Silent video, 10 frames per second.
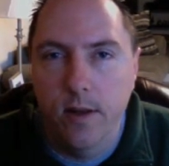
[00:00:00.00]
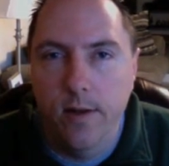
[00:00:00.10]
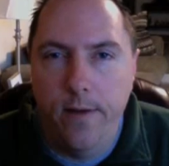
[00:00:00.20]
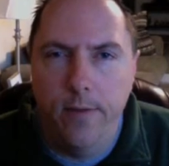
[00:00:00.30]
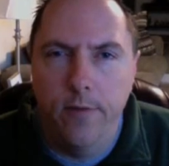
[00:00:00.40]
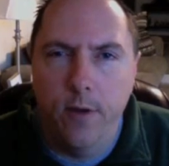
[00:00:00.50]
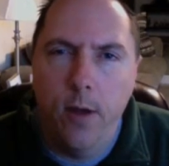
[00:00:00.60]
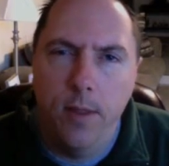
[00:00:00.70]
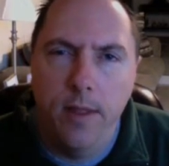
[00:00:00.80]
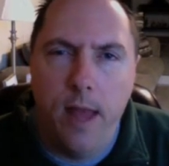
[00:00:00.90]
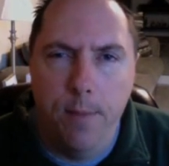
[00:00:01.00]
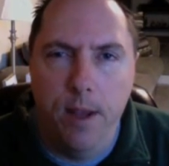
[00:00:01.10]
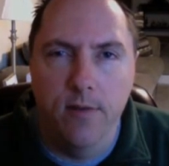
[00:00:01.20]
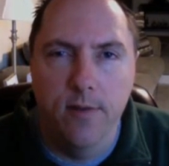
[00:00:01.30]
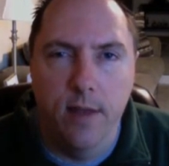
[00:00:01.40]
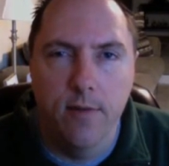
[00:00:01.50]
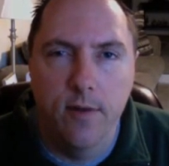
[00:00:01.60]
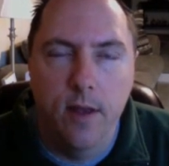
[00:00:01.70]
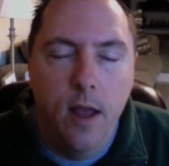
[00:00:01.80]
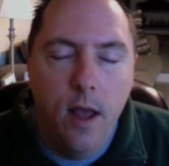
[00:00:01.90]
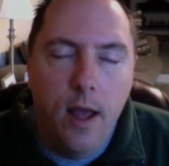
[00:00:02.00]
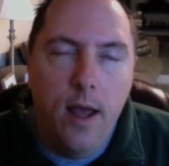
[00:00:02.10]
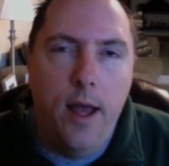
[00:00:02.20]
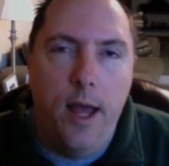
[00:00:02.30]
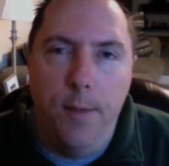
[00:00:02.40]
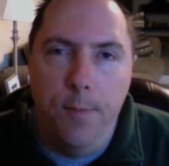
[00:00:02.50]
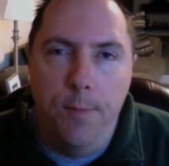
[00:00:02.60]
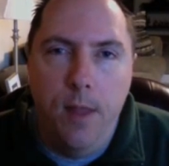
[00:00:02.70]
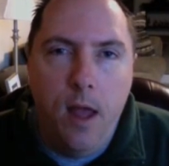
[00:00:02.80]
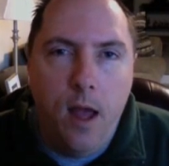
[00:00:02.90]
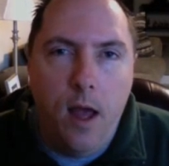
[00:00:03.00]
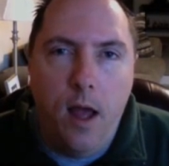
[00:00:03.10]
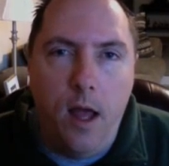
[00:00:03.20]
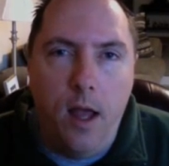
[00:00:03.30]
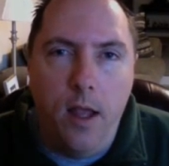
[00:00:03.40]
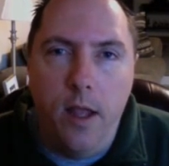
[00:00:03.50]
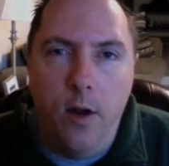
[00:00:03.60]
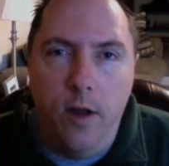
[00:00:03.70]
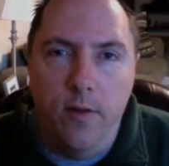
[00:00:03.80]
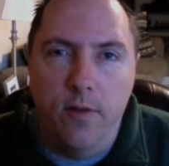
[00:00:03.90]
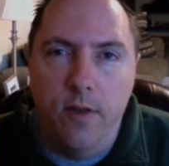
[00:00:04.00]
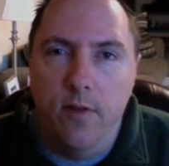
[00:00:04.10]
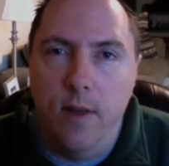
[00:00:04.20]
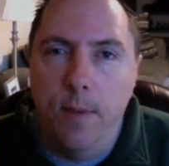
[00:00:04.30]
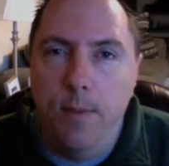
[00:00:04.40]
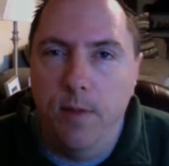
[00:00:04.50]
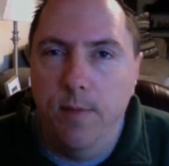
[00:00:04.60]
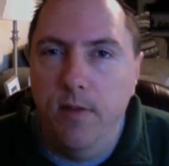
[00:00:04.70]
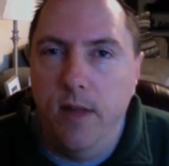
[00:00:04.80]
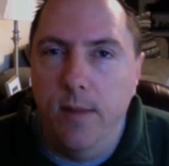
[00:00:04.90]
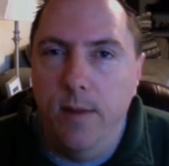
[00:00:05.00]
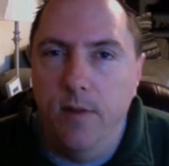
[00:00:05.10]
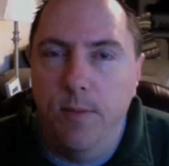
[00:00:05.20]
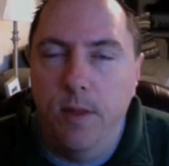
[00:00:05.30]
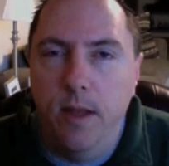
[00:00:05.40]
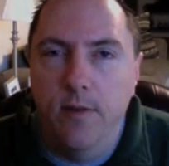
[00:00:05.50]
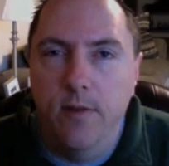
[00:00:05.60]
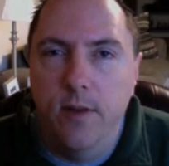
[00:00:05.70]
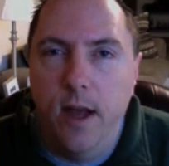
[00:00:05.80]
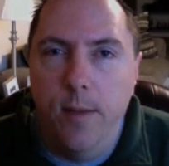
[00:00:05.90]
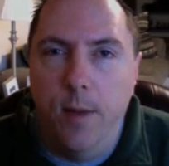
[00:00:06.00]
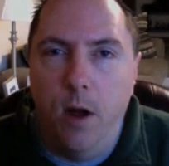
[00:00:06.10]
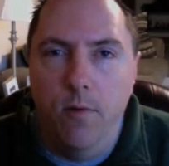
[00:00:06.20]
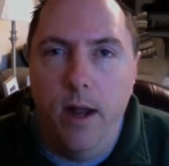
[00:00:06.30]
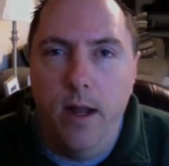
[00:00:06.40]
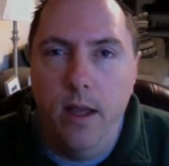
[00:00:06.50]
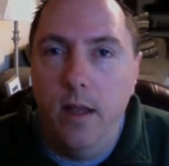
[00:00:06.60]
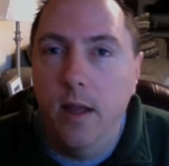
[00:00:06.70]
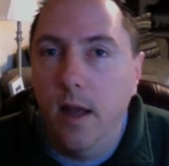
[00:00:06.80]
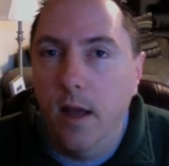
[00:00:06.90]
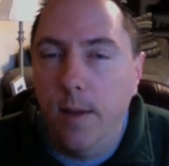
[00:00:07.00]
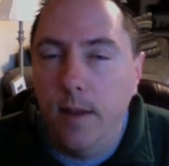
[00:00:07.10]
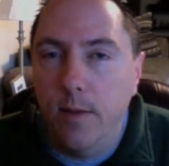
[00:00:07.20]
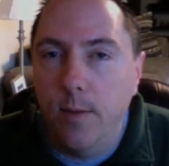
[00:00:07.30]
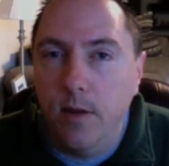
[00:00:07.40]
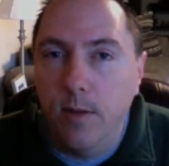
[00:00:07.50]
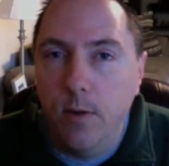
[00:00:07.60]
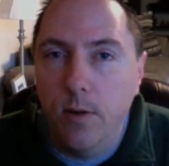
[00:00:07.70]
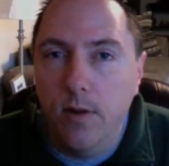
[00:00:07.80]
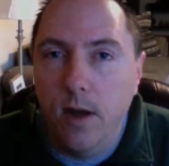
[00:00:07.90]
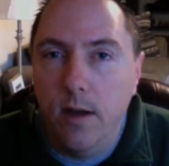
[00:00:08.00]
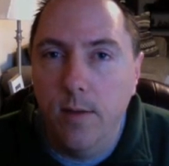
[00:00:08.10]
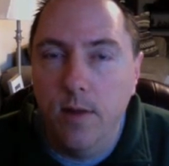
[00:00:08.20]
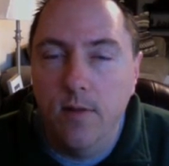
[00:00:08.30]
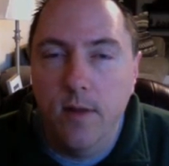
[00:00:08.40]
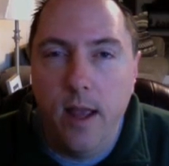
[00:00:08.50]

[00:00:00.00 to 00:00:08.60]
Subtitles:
Okay, so I hope that makes sense. As I said, some people have been sending me some things already about their multimodal documents,